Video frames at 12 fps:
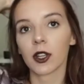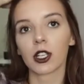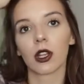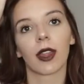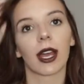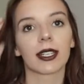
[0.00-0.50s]

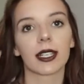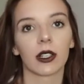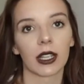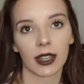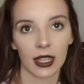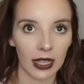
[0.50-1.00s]
So that's the
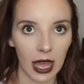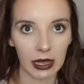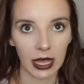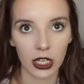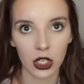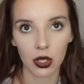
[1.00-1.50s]
only thing
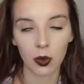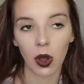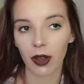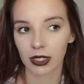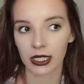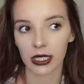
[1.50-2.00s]
that like you
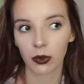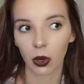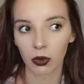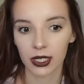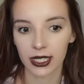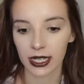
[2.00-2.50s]
obviously
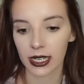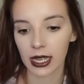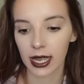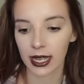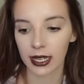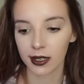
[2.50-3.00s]
won't
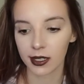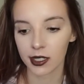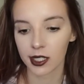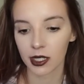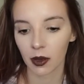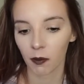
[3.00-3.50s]
see is